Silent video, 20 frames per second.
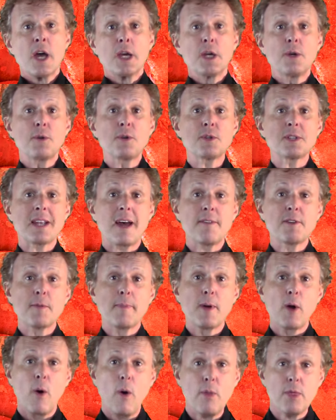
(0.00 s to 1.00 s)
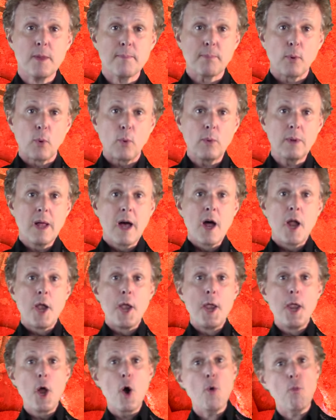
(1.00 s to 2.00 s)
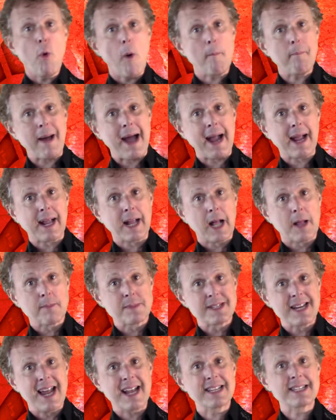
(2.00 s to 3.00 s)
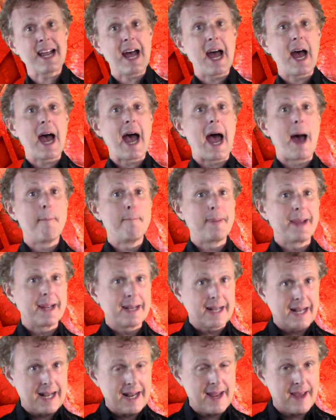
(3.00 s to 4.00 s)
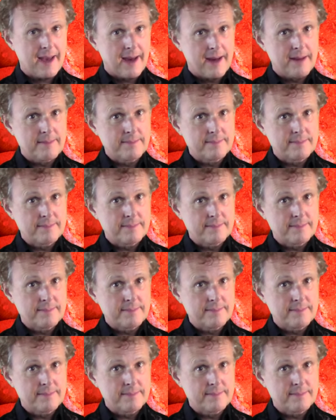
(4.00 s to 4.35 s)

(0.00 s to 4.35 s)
You just have to be on the ball, know what pattern comes next, and be clear.